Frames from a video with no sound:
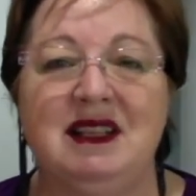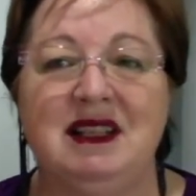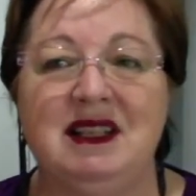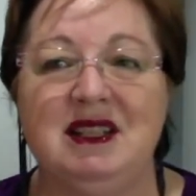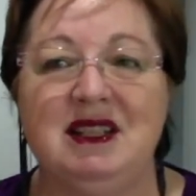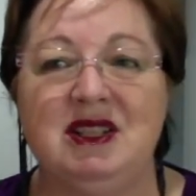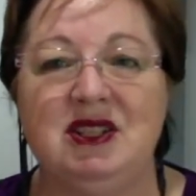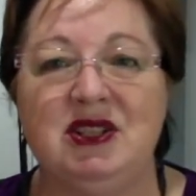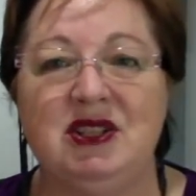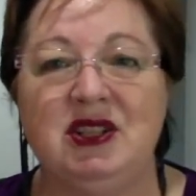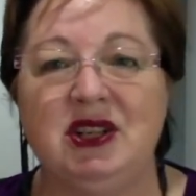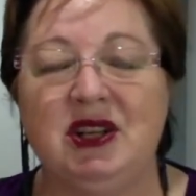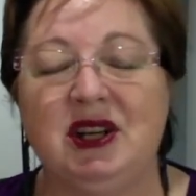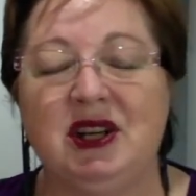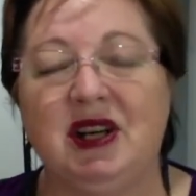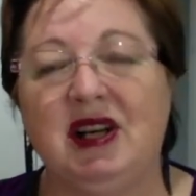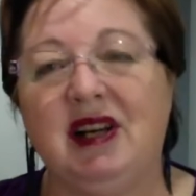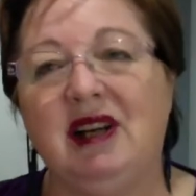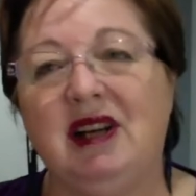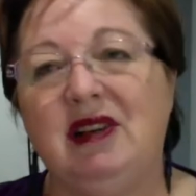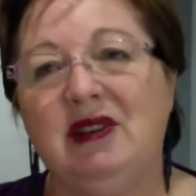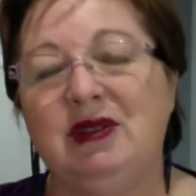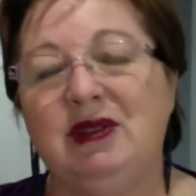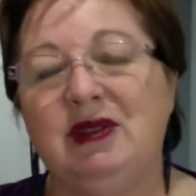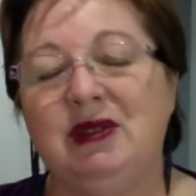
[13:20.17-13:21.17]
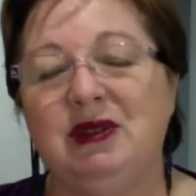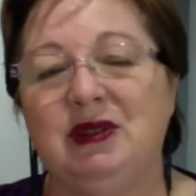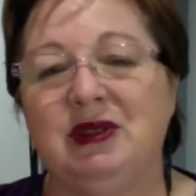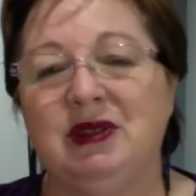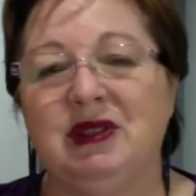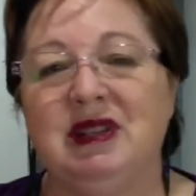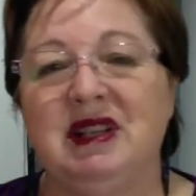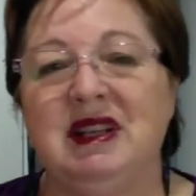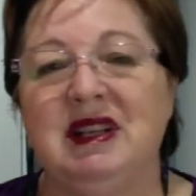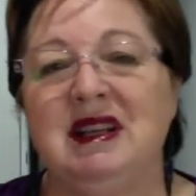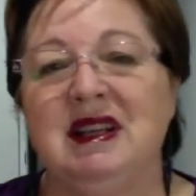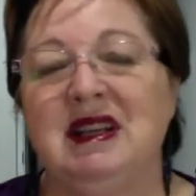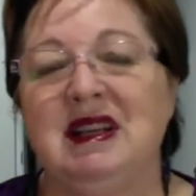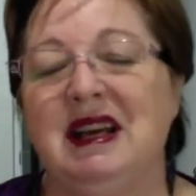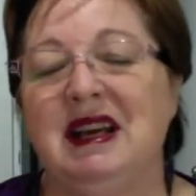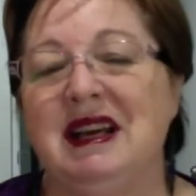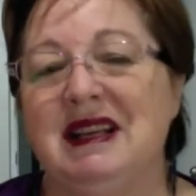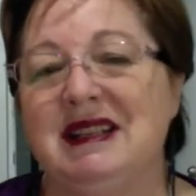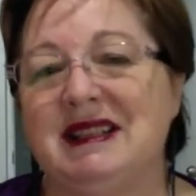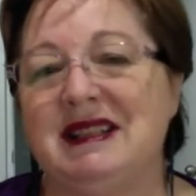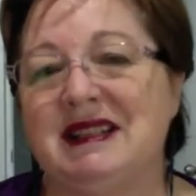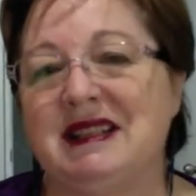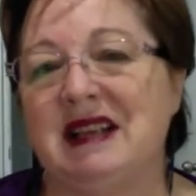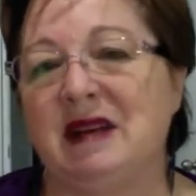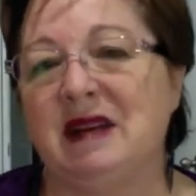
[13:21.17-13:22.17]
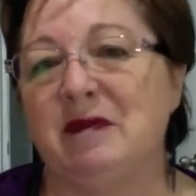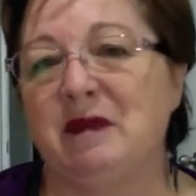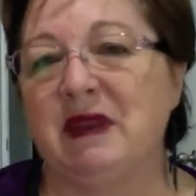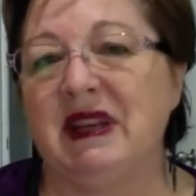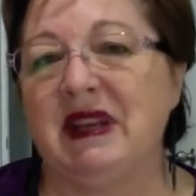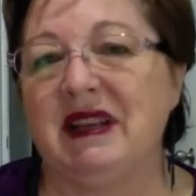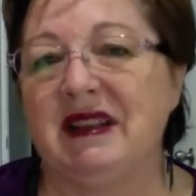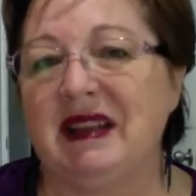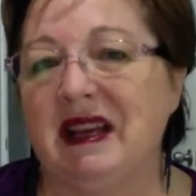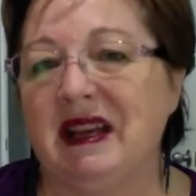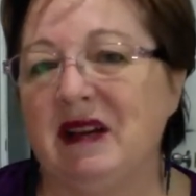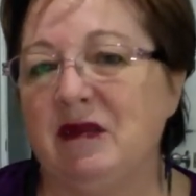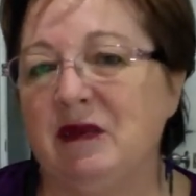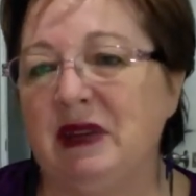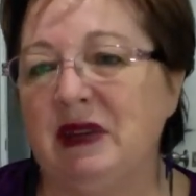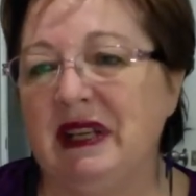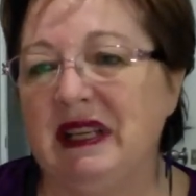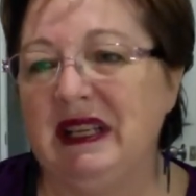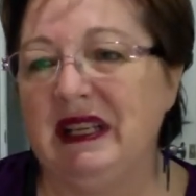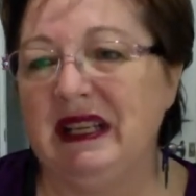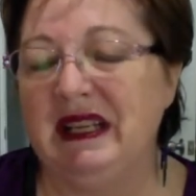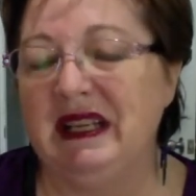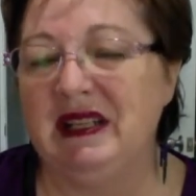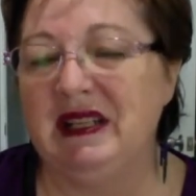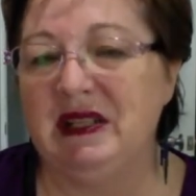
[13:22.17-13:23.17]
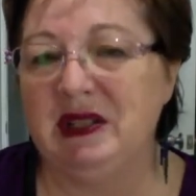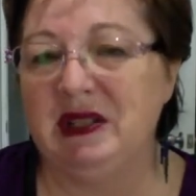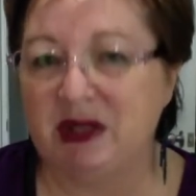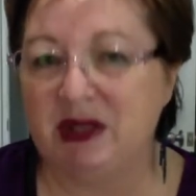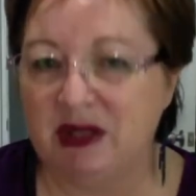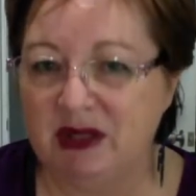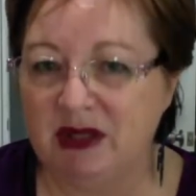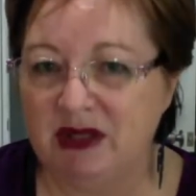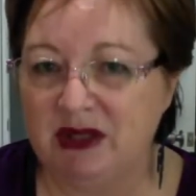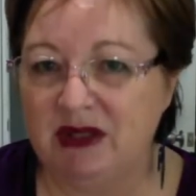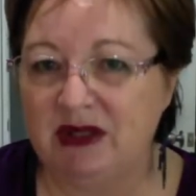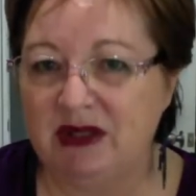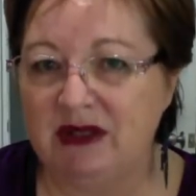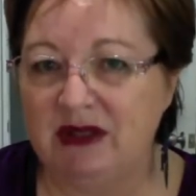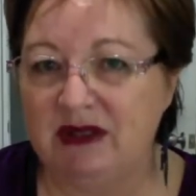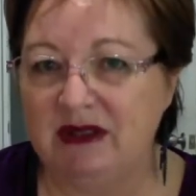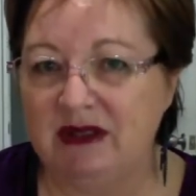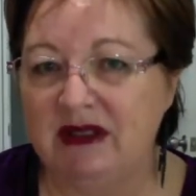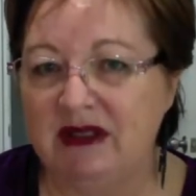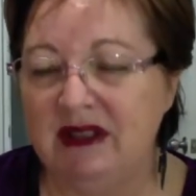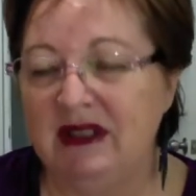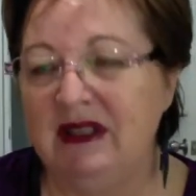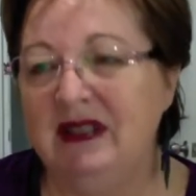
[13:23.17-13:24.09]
in childhood as something that we needed to do.